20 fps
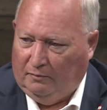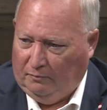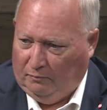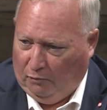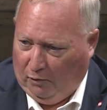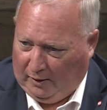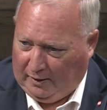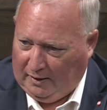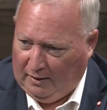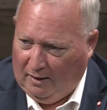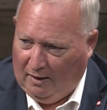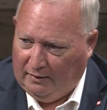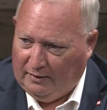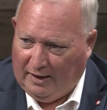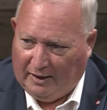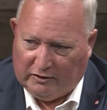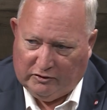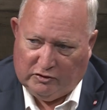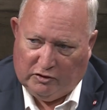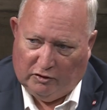Working on
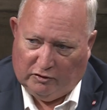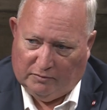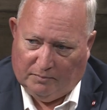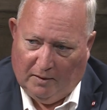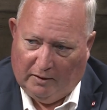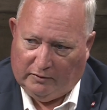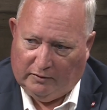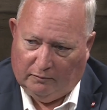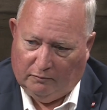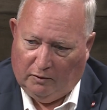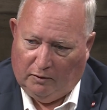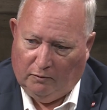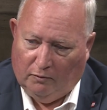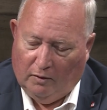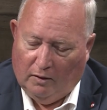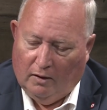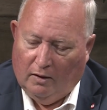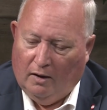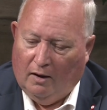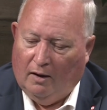next year's budget.
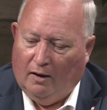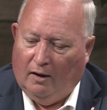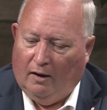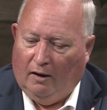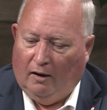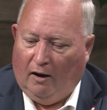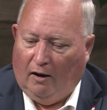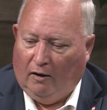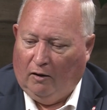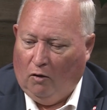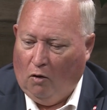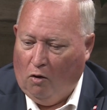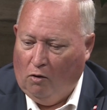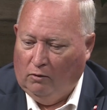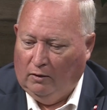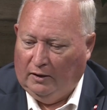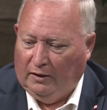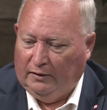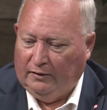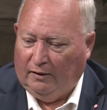Our goal
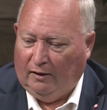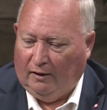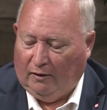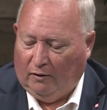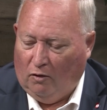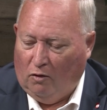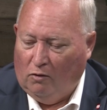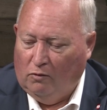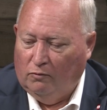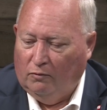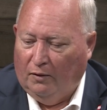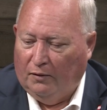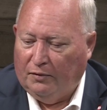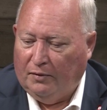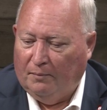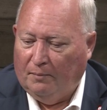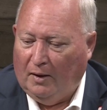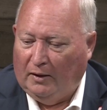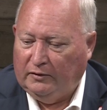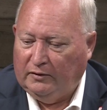with
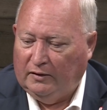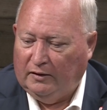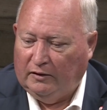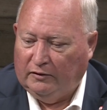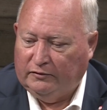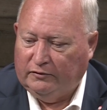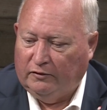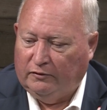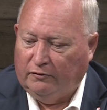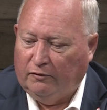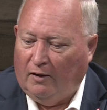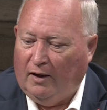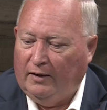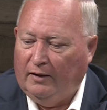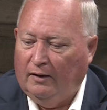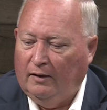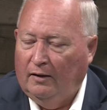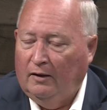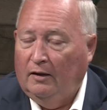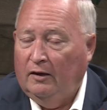the budget is to try
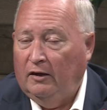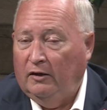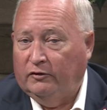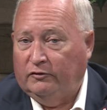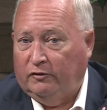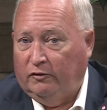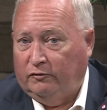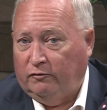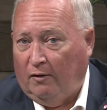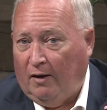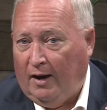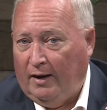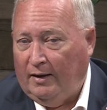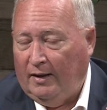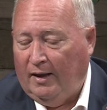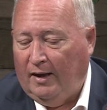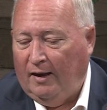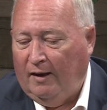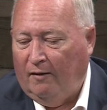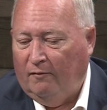to
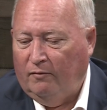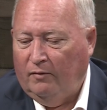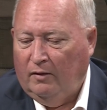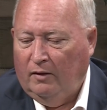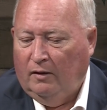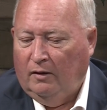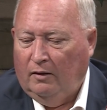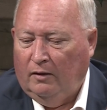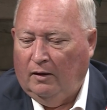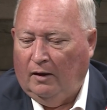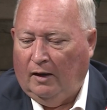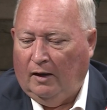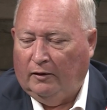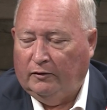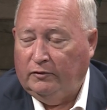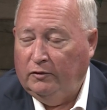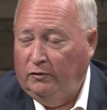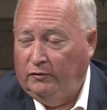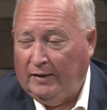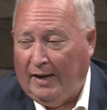have
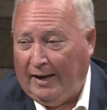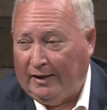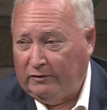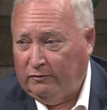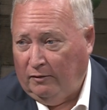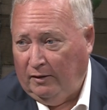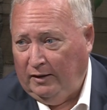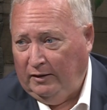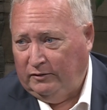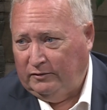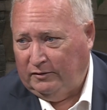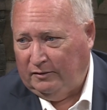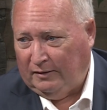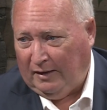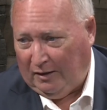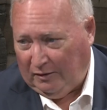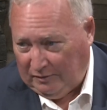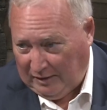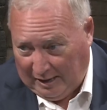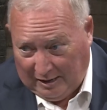two tax rates.
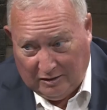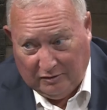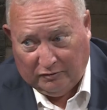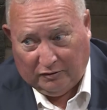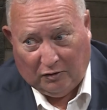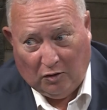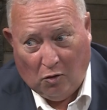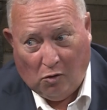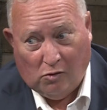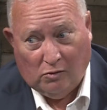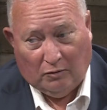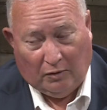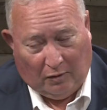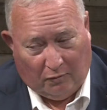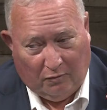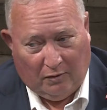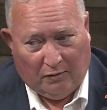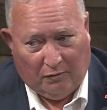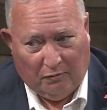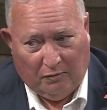That is the goal. Now,
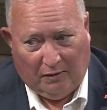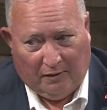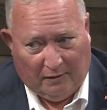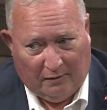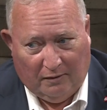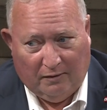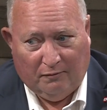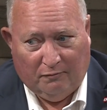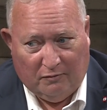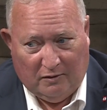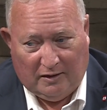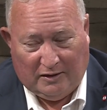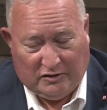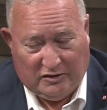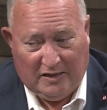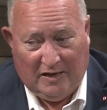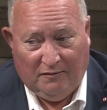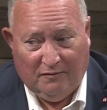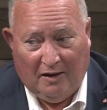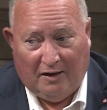whether we
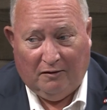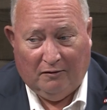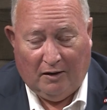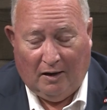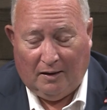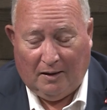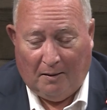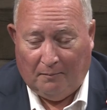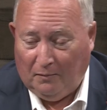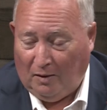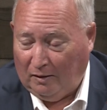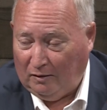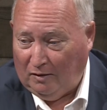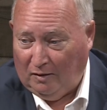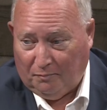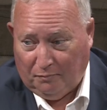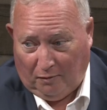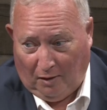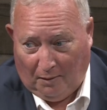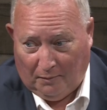achieve that or not, I'm not going
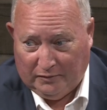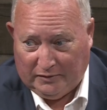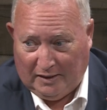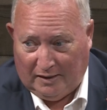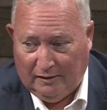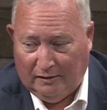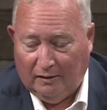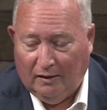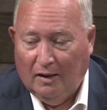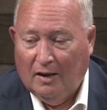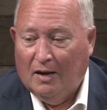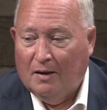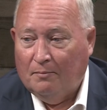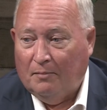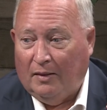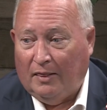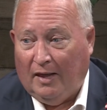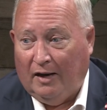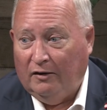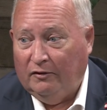to promise anything,
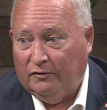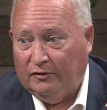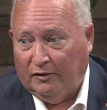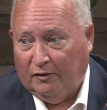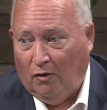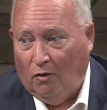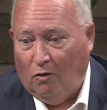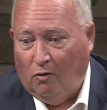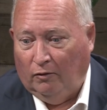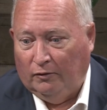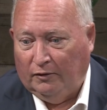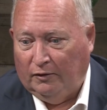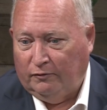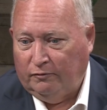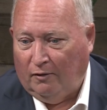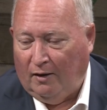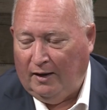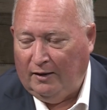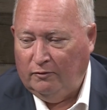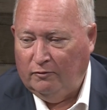but that is the goal, to
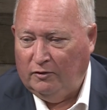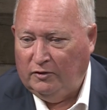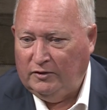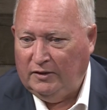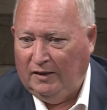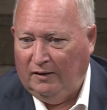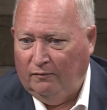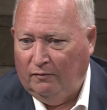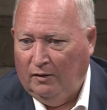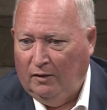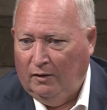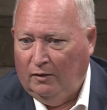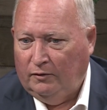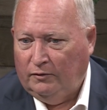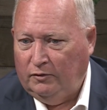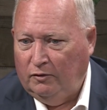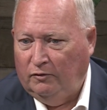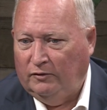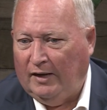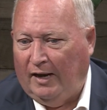try to achieve
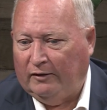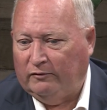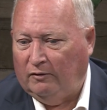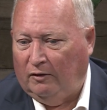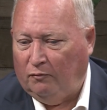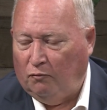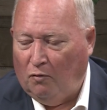two tax rates.